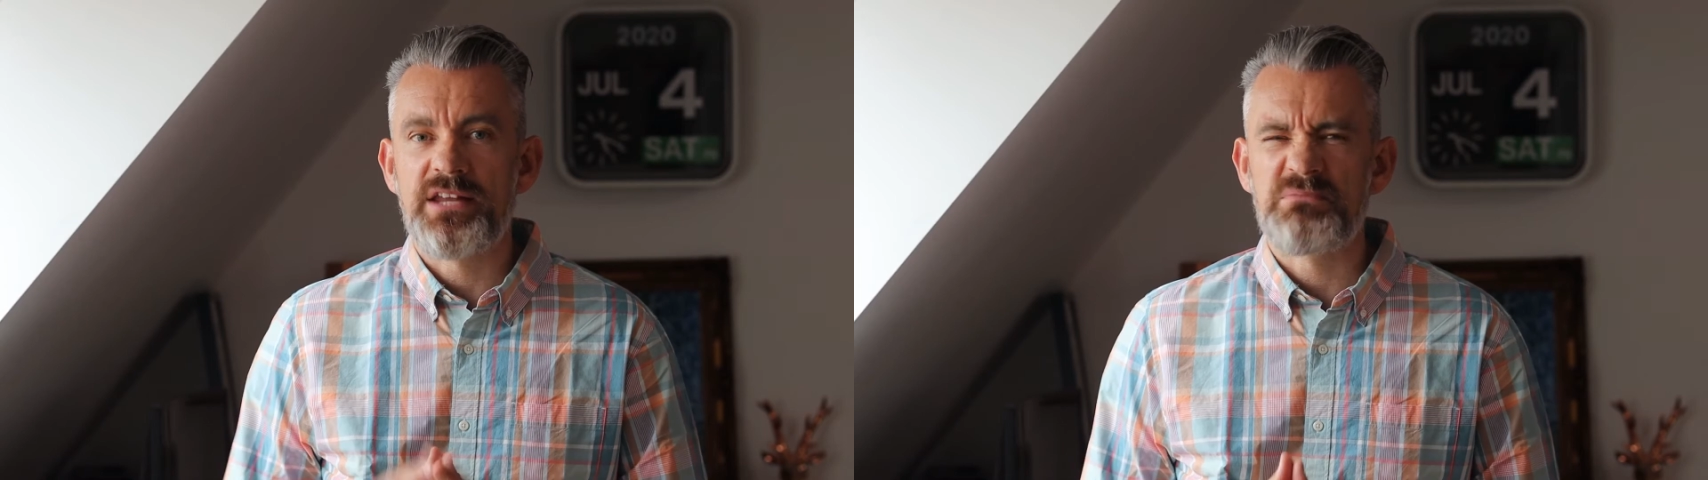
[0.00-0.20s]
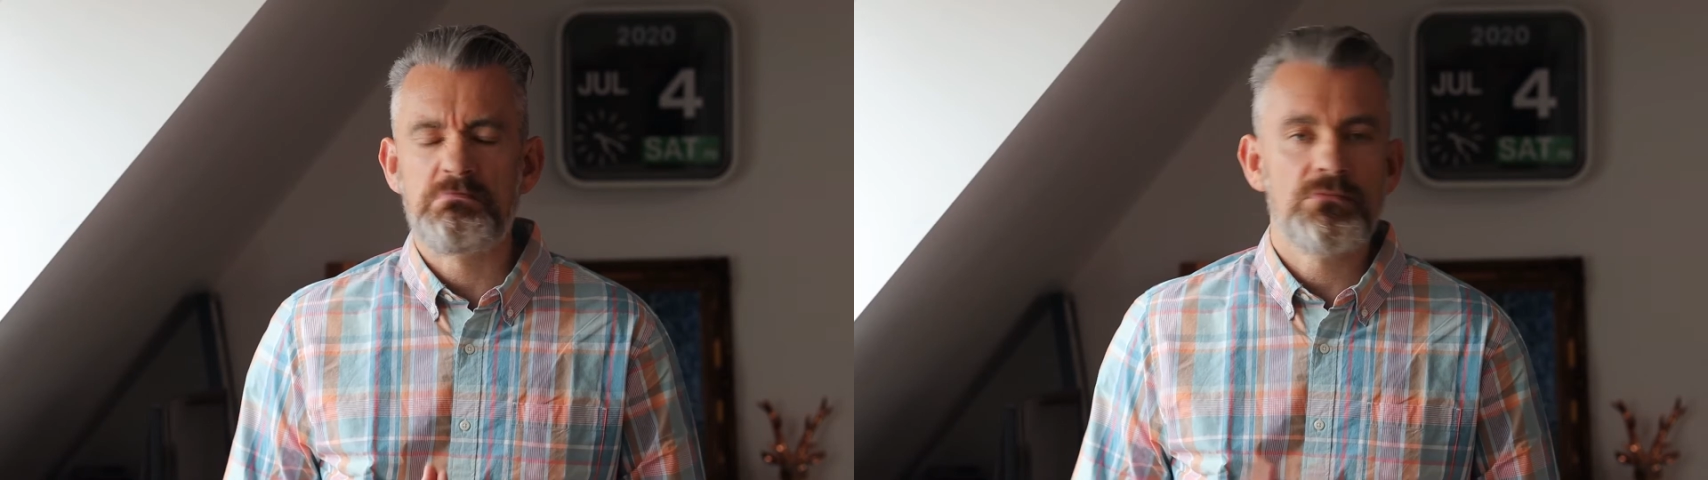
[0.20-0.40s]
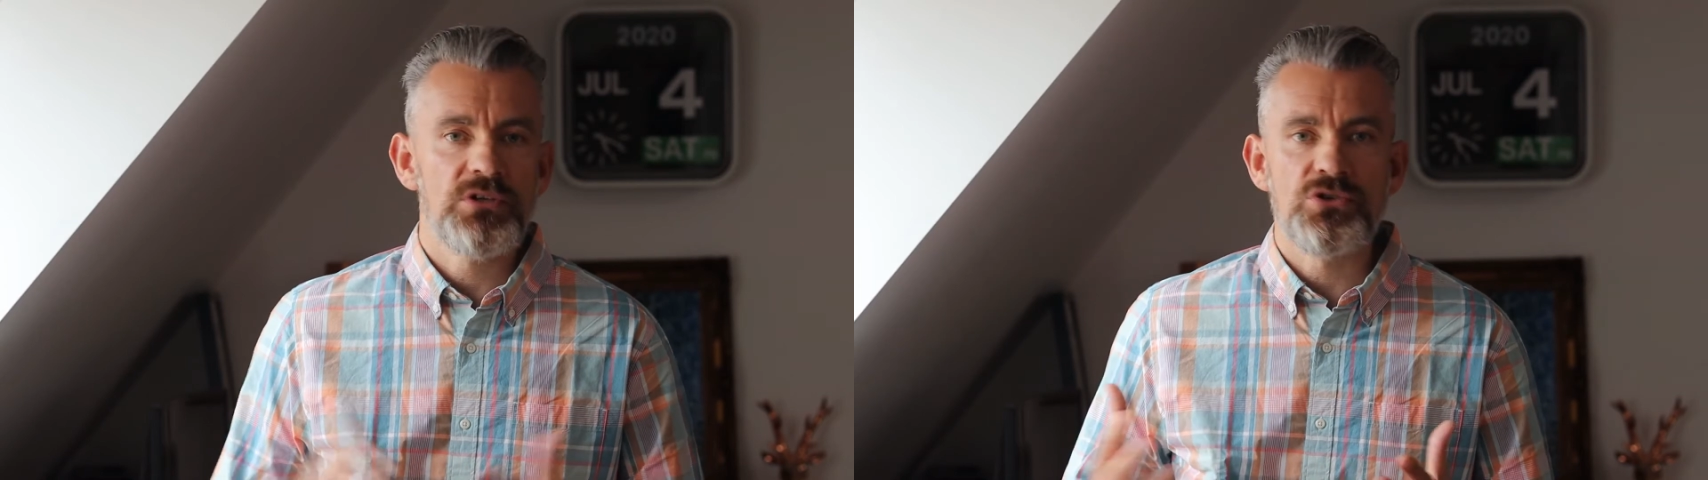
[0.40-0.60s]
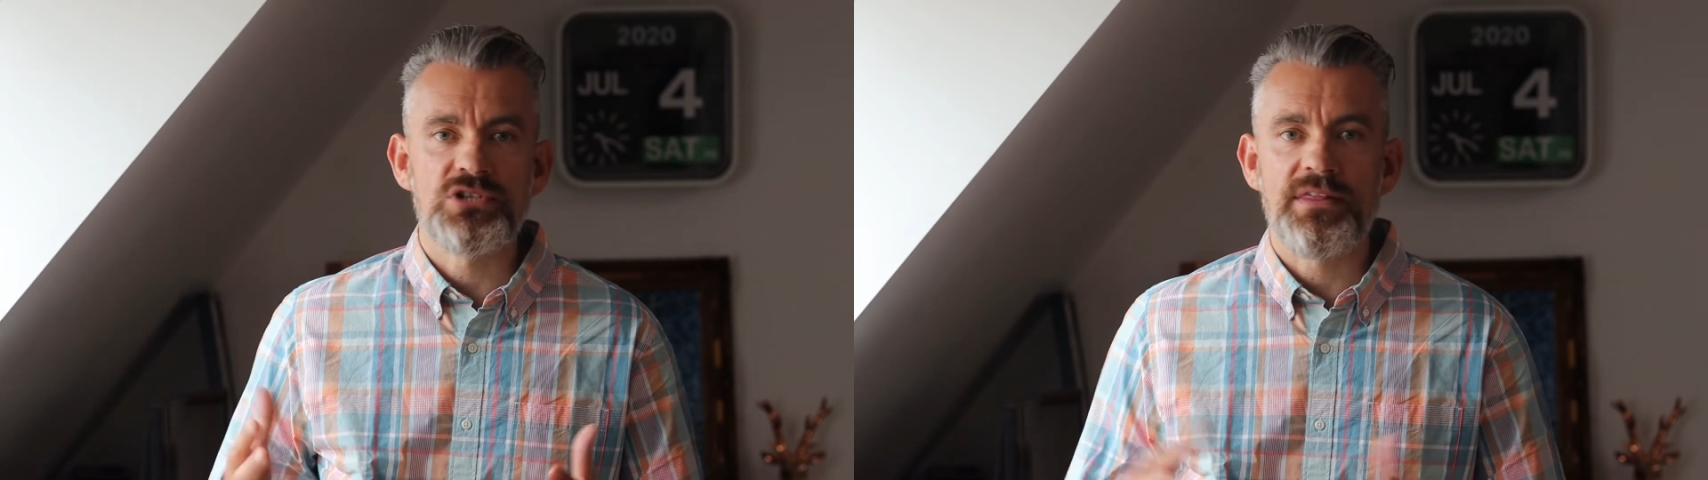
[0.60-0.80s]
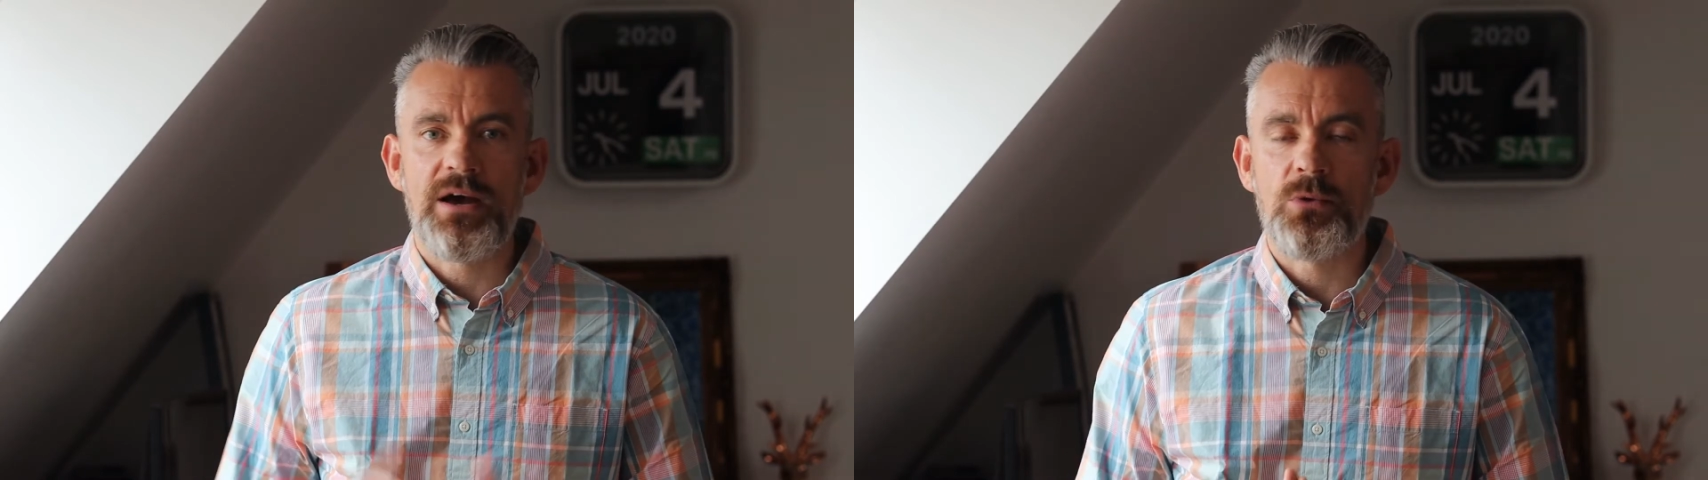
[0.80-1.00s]
And
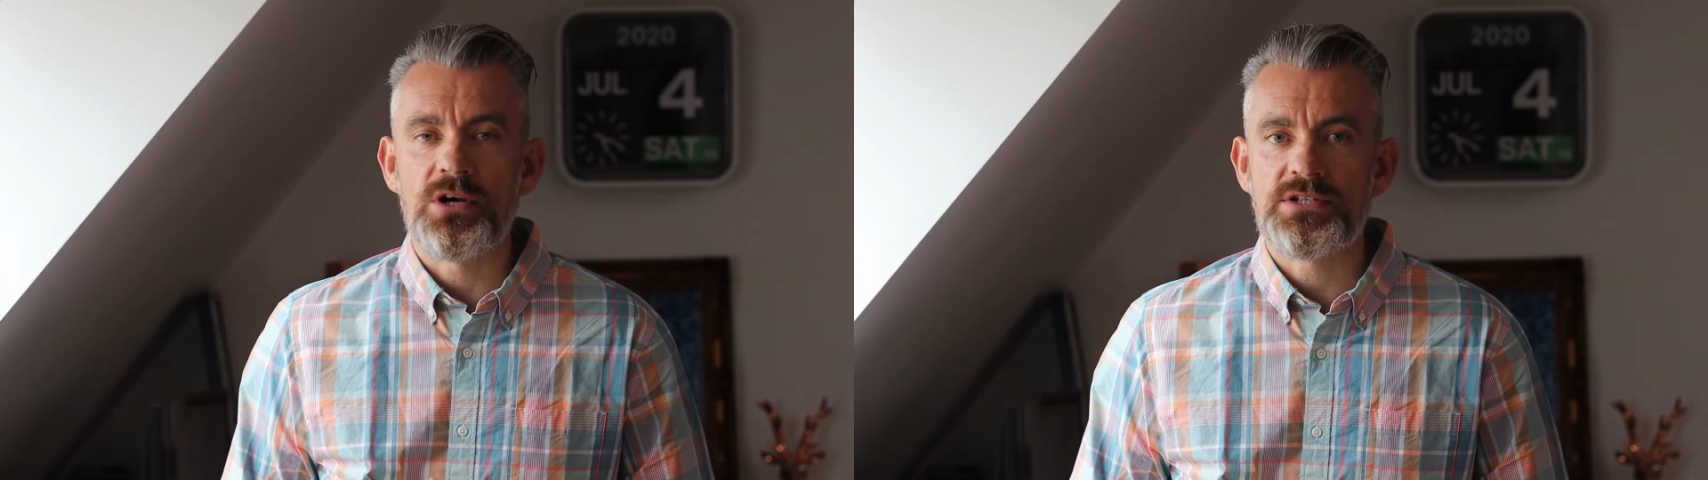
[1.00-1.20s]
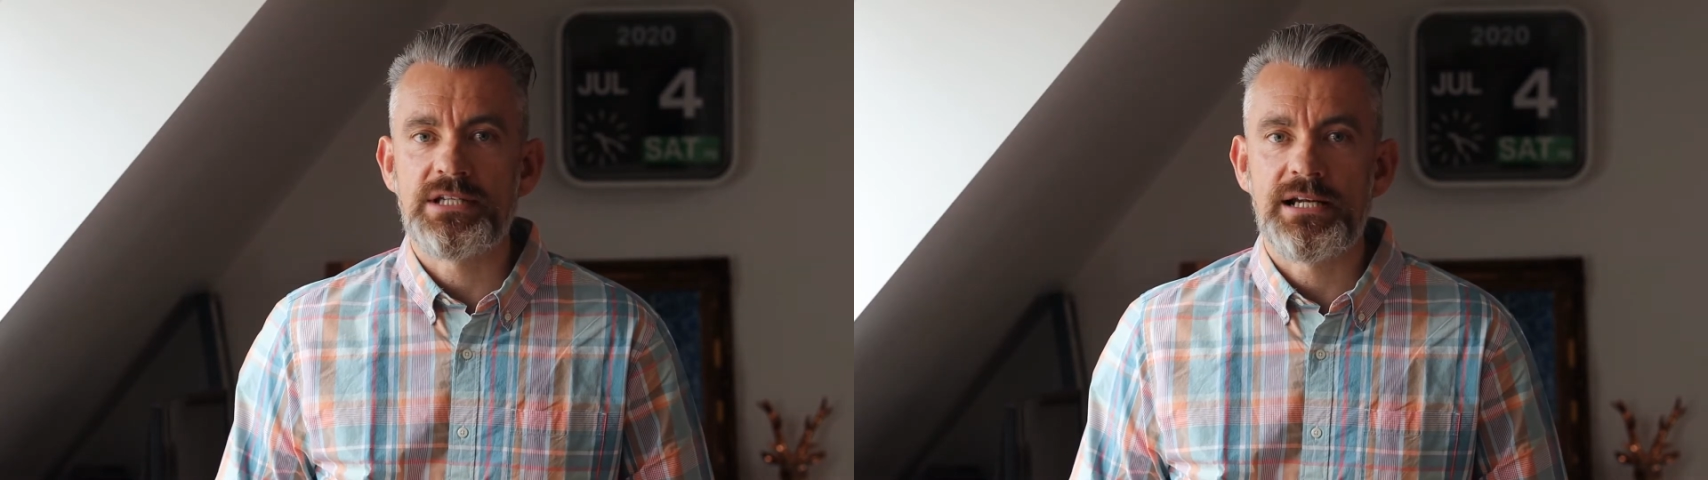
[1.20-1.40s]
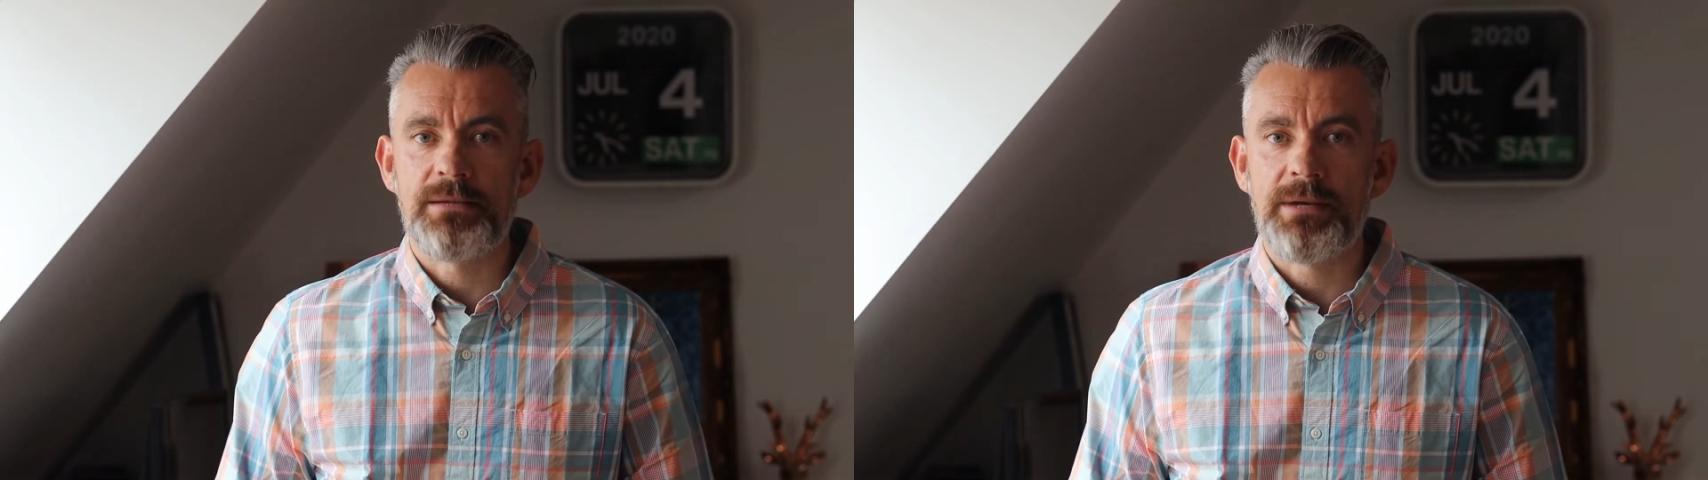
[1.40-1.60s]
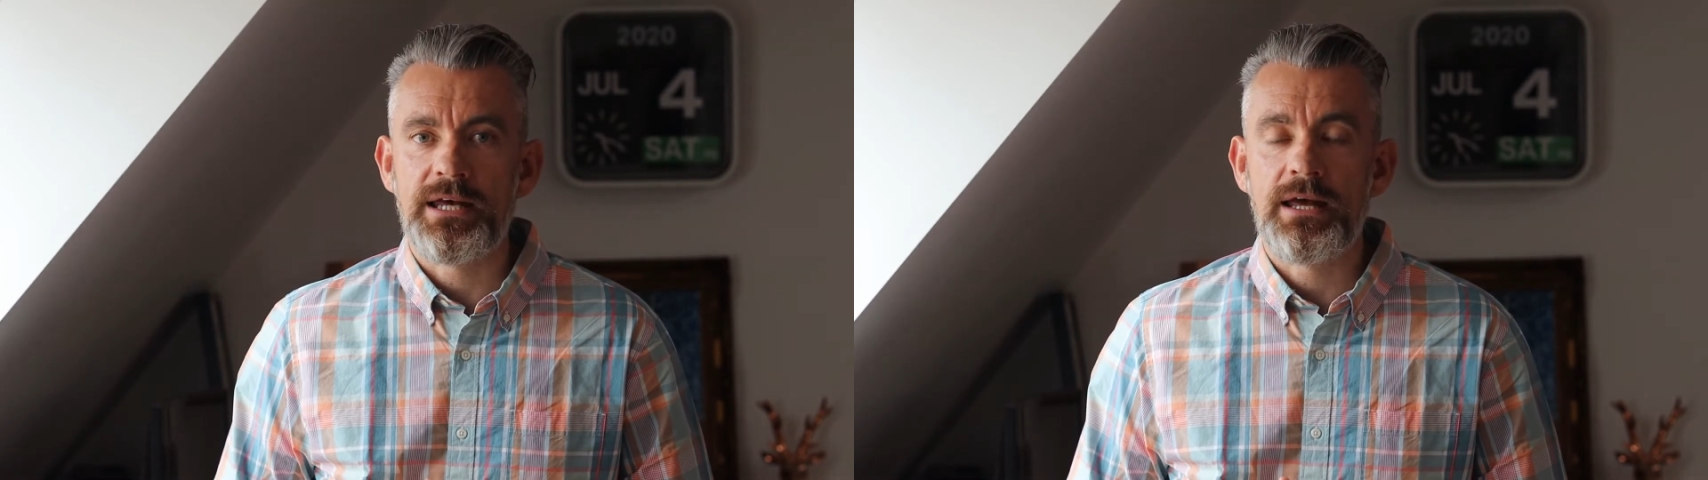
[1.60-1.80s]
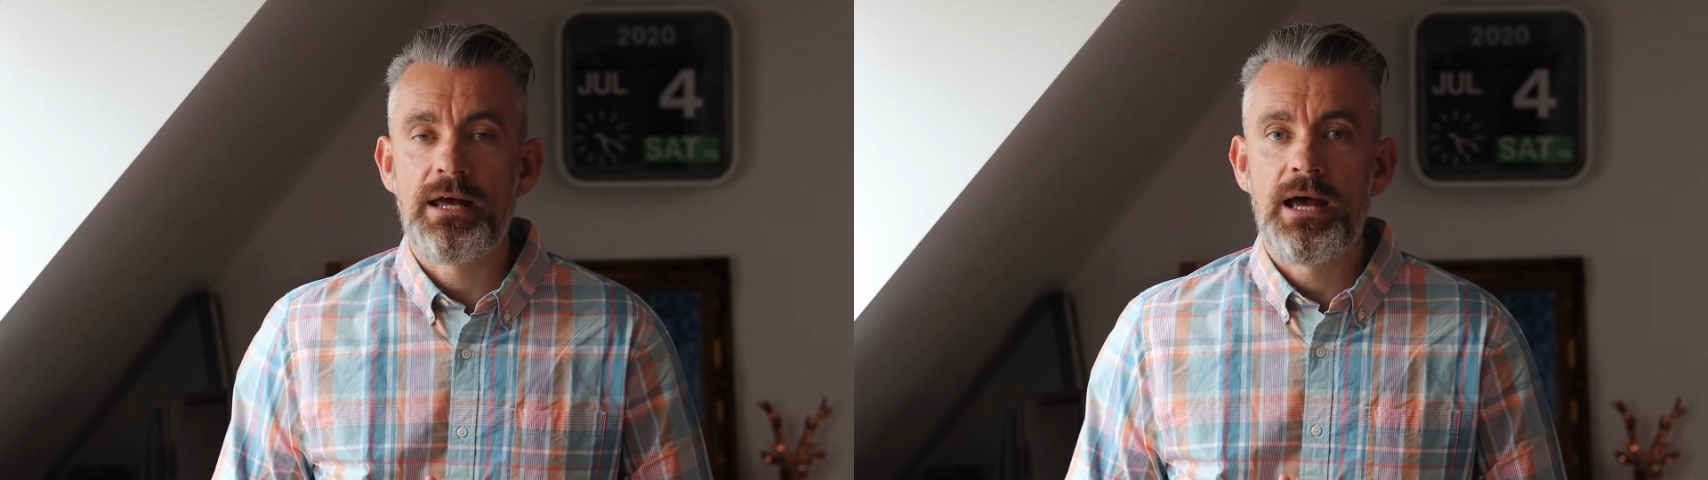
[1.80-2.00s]
usually that works a little bit.